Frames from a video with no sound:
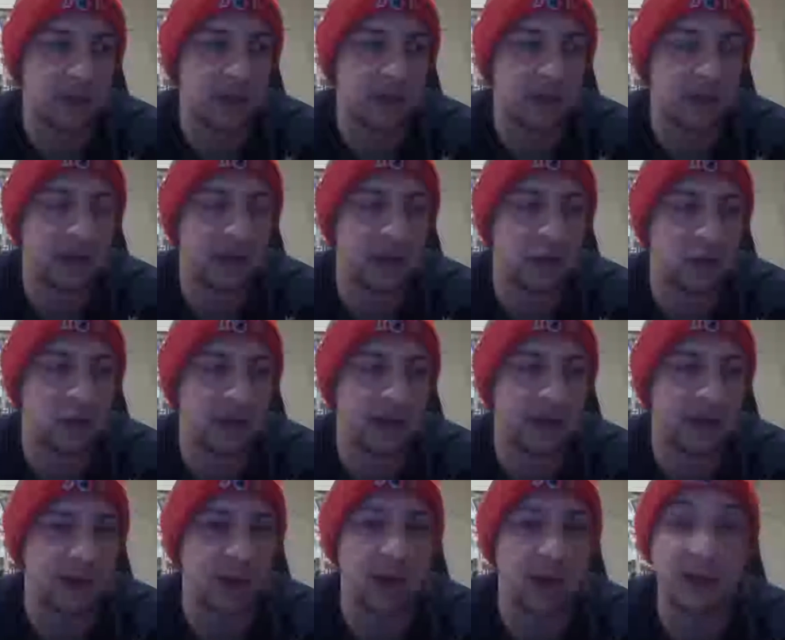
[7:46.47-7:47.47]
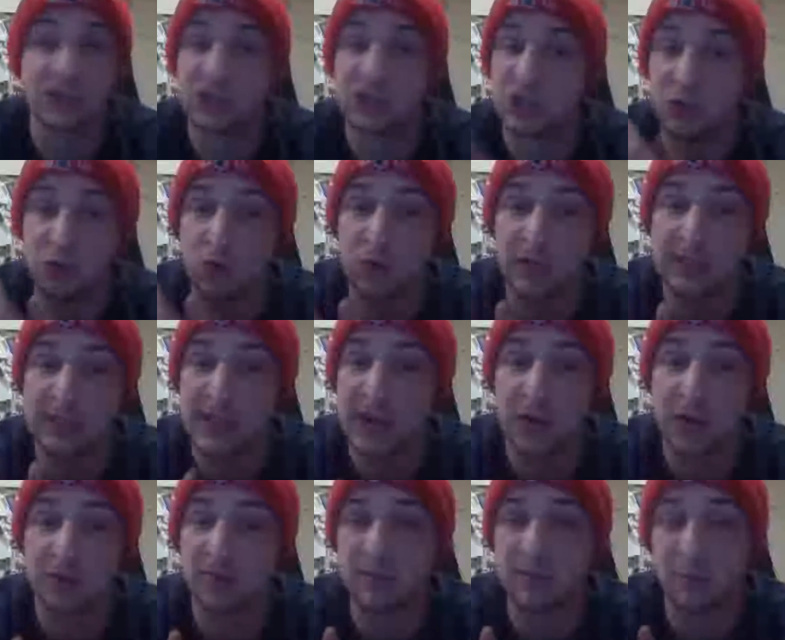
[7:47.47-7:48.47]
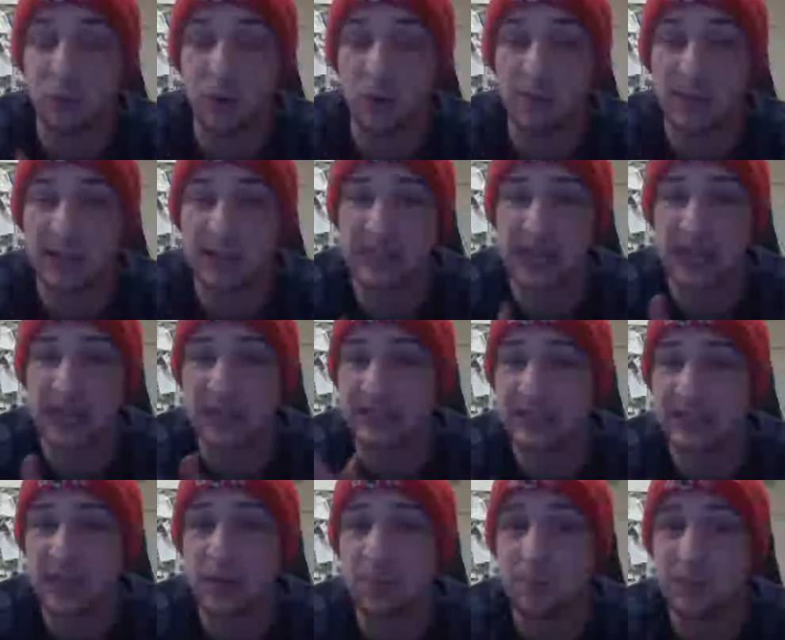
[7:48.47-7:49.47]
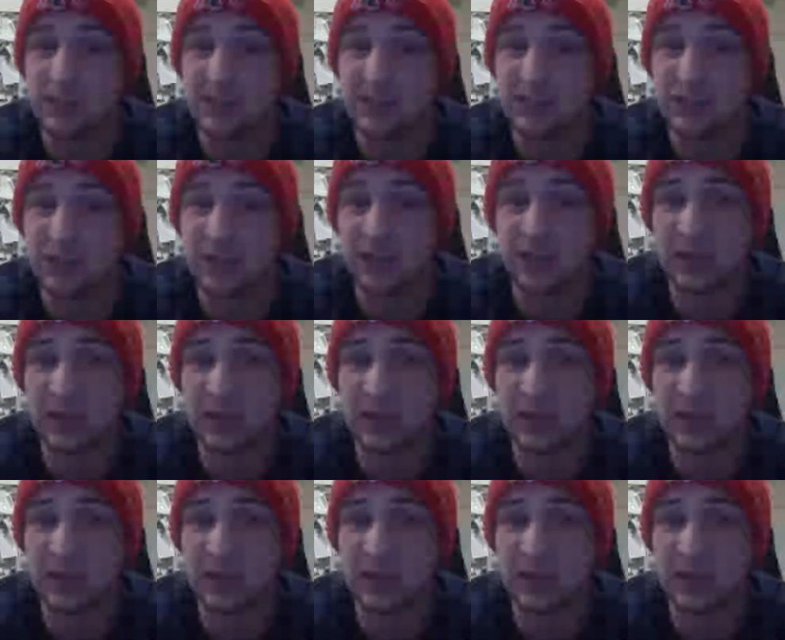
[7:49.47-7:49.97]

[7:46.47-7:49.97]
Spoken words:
they only had gotten 2 entire 3-point makes out of the center position